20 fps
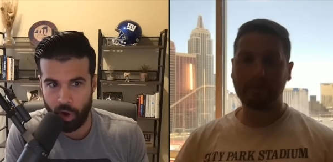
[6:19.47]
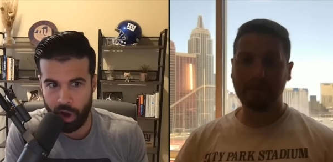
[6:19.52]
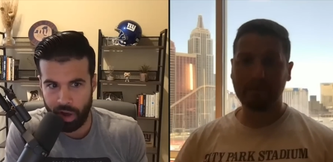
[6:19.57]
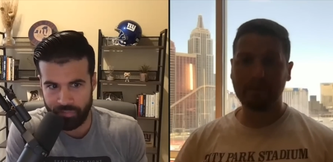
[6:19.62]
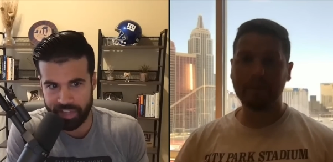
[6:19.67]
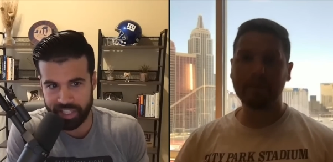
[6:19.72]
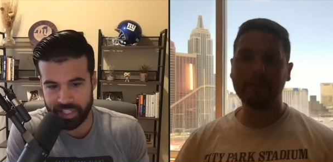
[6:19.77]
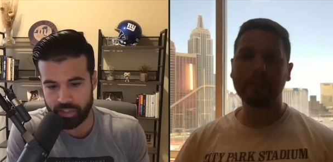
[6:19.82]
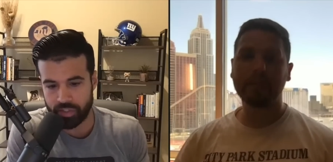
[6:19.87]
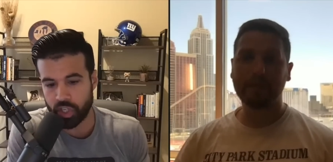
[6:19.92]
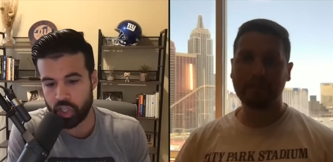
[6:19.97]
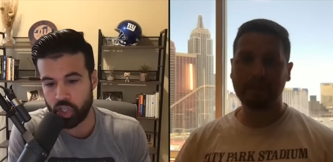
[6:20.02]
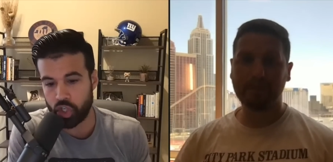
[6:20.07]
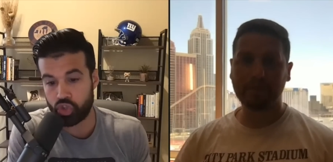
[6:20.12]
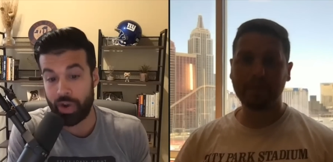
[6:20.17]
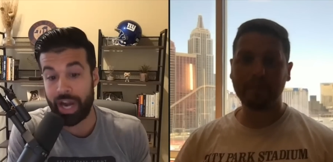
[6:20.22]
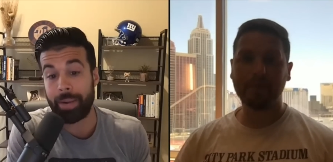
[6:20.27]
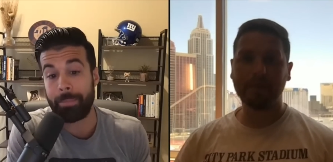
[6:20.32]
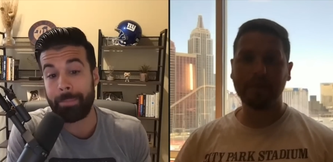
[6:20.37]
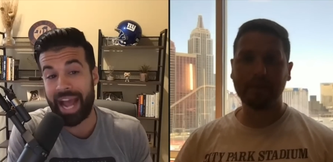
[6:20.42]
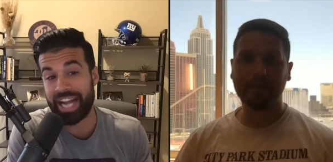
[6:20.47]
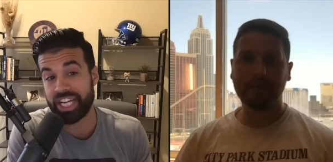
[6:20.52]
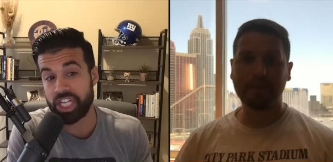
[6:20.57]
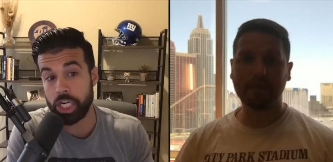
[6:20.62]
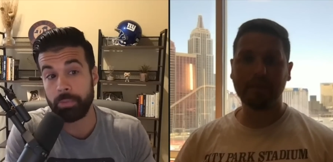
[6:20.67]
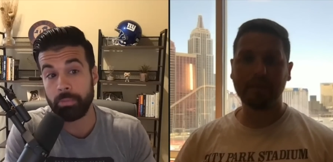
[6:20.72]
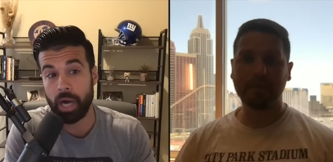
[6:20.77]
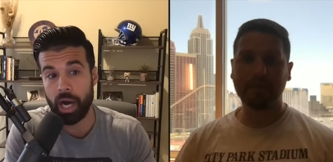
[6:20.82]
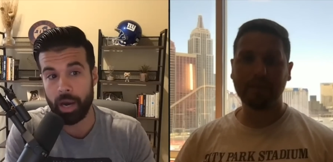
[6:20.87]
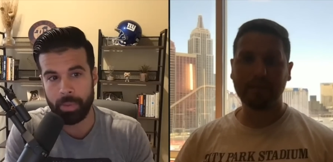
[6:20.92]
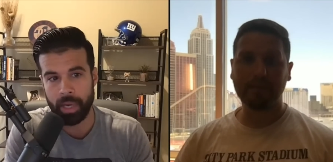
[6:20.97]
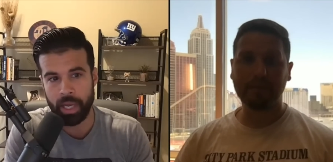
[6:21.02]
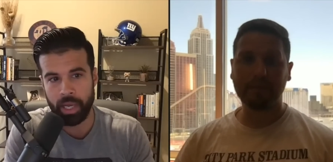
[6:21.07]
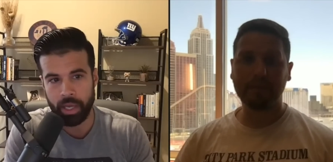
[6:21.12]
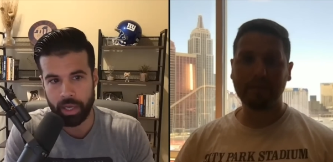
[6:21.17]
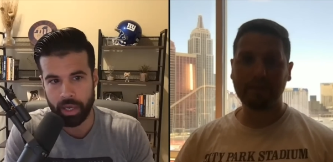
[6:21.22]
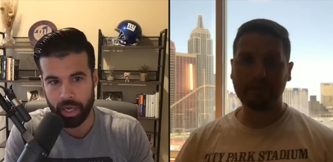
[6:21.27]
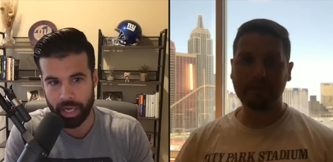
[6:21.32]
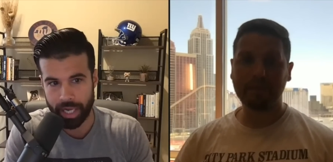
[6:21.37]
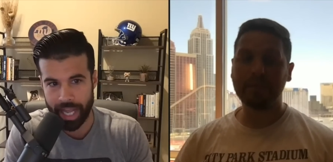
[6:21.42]
Speaker 1: Offenses are going to try to match him up
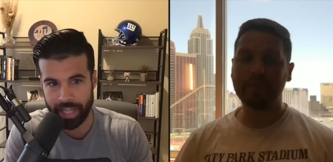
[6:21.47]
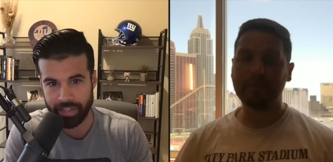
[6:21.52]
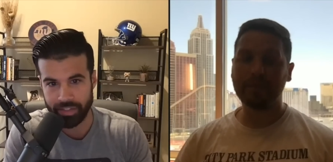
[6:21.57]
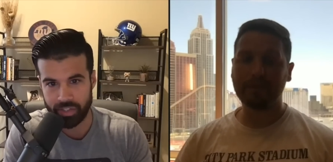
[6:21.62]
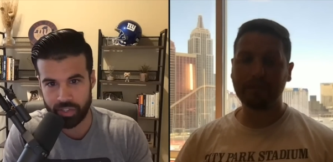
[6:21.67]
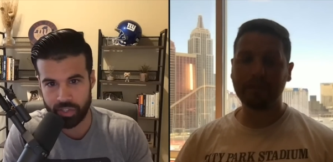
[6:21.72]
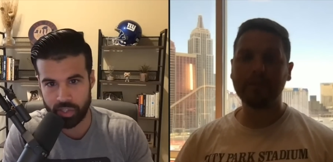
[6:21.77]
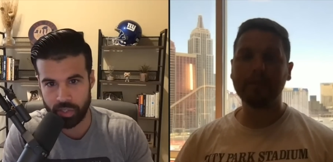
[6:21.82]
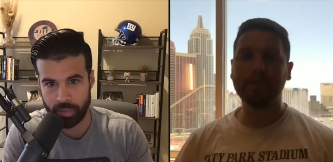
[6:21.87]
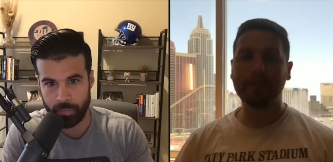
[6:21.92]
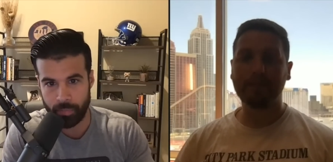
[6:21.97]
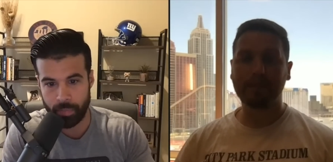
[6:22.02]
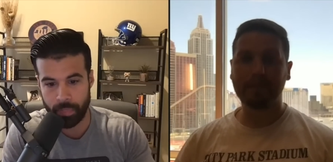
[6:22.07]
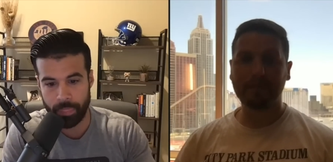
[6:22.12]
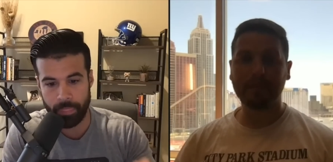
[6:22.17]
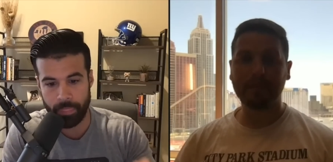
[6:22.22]
against